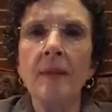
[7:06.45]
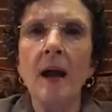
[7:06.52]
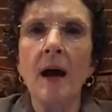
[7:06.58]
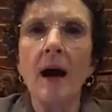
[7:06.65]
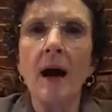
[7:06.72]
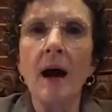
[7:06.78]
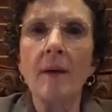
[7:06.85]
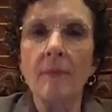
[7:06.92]

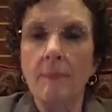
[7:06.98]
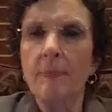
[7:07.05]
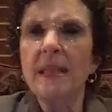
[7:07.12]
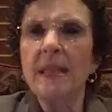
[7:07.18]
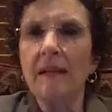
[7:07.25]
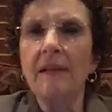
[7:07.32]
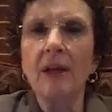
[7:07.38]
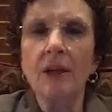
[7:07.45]

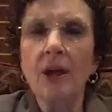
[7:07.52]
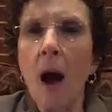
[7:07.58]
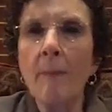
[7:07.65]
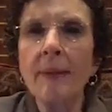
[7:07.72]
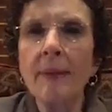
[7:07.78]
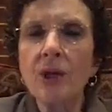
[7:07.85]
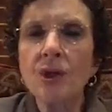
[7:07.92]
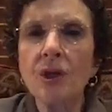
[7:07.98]
particularly a
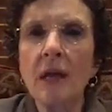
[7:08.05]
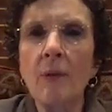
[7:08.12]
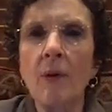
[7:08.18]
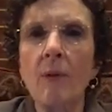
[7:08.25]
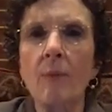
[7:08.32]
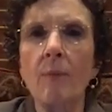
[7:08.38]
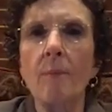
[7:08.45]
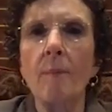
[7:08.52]
combination
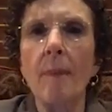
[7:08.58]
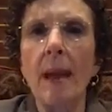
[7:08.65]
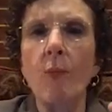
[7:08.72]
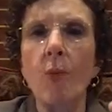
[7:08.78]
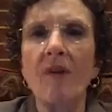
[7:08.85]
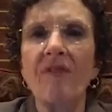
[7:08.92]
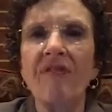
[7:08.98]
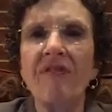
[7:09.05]
chemo may
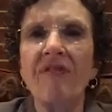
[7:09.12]
work